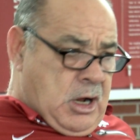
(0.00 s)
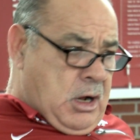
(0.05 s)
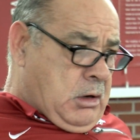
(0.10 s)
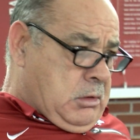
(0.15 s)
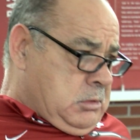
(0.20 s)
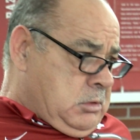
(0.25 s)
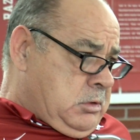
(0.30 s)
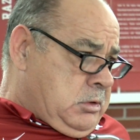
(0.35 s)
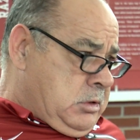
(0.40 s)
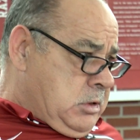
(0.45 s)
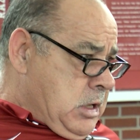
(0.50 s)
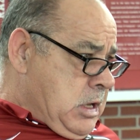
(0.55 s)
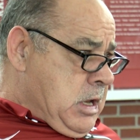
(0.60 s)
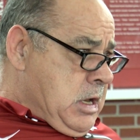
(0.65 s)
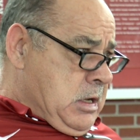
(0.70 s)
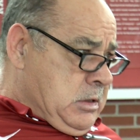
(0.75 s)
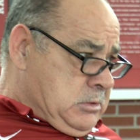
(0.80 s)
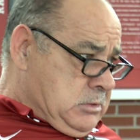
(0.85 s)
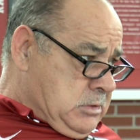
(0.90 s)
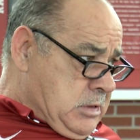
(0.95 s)
Oh
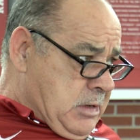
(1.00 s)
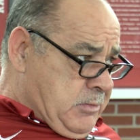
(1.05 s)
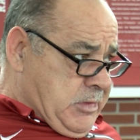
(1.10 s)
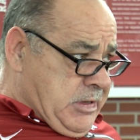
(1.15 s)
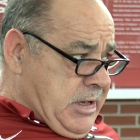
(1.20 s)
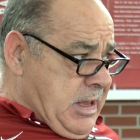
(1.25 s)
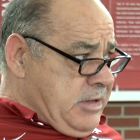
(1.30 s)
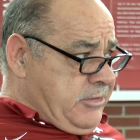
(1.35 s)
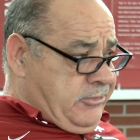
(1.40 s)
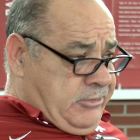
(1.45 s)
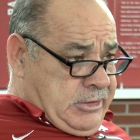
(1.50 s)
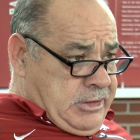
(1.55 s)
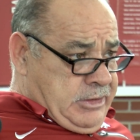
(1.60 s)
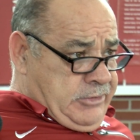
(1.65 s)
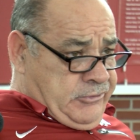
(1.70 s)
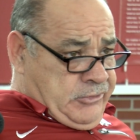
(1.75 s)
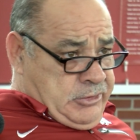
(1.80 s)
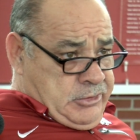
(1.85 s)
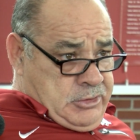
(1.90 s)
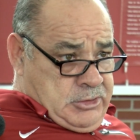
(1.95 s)
yeah, I mean that's
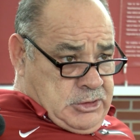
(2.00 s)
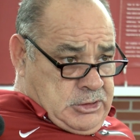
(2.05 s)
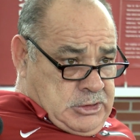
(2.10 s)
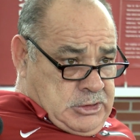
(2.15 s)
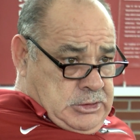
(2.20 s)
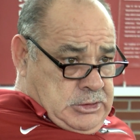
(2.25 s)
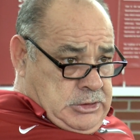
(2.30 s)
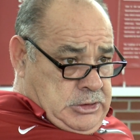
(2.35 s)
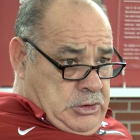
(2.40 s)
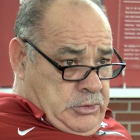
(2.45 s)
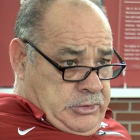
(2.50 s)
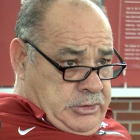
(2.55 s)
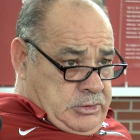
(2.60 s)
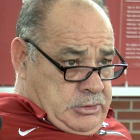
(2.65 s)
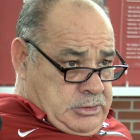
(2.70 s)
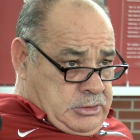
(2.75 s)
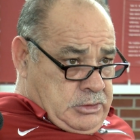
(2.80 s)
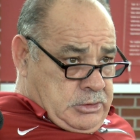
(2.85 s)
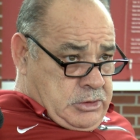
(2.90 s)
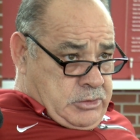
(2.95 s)
he's a. You know,
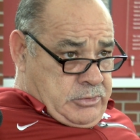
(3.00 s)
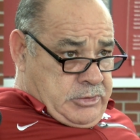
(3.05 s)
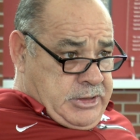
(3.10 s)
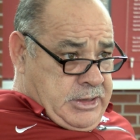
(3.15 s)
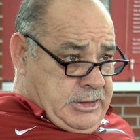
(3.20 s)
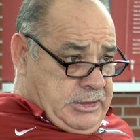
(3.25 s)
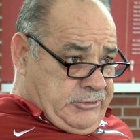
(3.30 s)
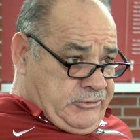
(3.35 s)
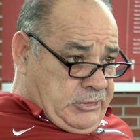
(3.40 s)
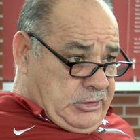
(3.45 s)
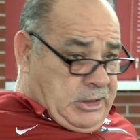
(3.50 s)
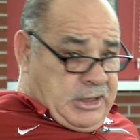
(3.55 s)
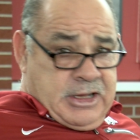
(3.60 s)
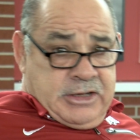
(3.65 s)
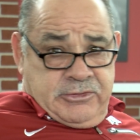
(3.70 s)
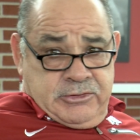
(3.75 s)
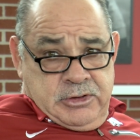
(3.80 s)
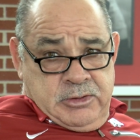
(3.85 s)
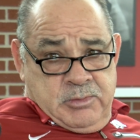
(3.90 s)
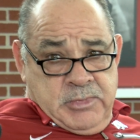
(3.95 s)
you know, Kenny's a
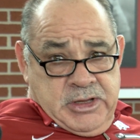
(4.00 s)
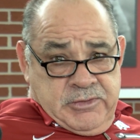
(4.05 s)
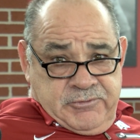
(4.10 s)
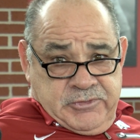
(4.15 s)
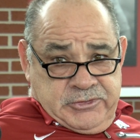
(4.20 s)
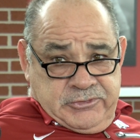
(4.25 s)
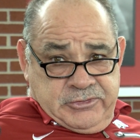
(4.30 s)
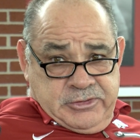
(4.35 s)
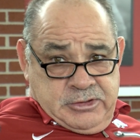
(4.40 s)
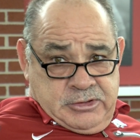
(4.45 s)
legend in Memphis.